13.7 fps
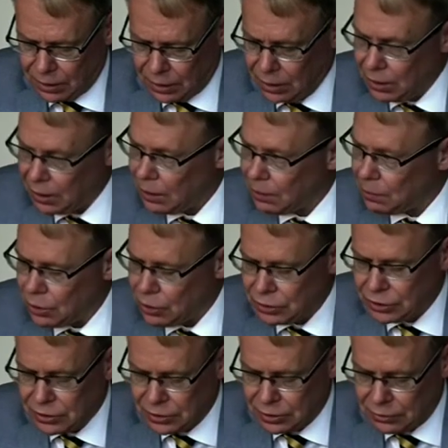
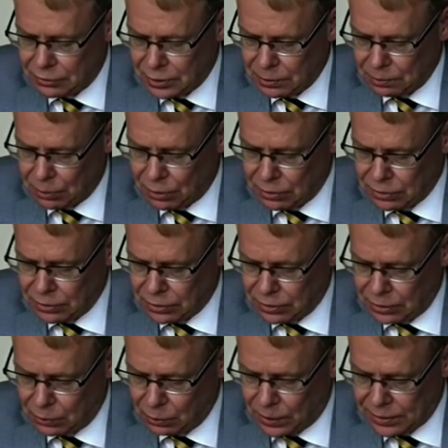emergency response in
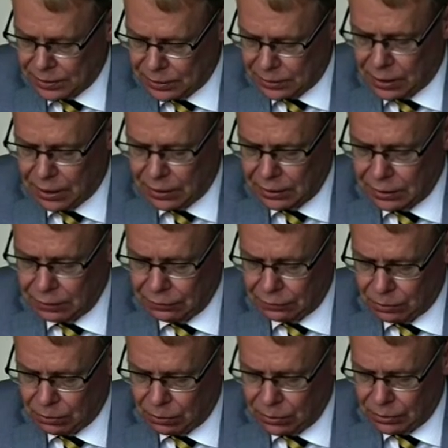West Nile
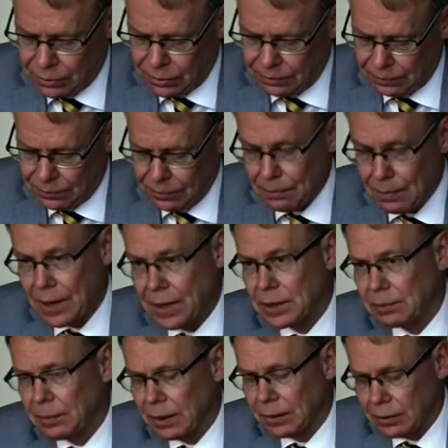for um,
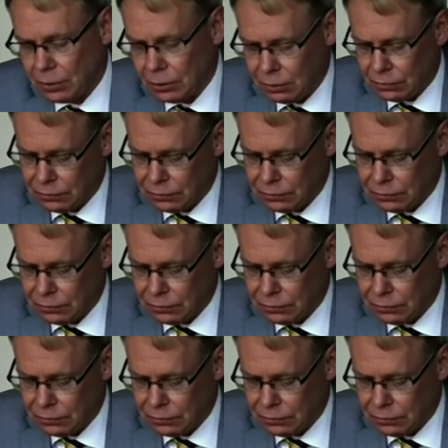management of uh,